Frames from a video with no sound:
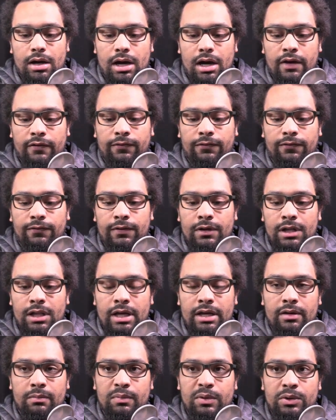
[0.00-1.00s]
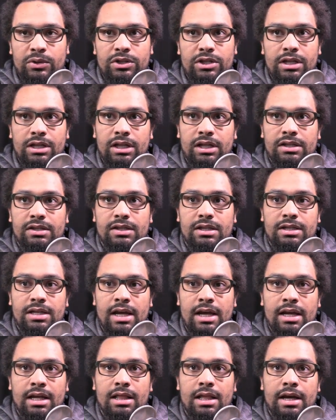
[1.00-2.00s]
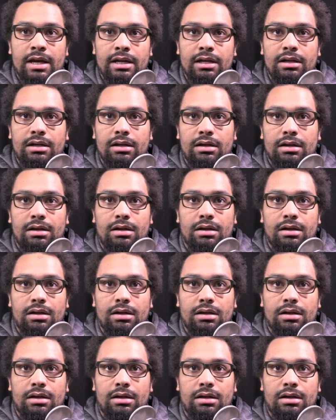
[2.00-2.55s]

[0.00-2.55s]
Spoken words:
I feel like Bushi needs to take like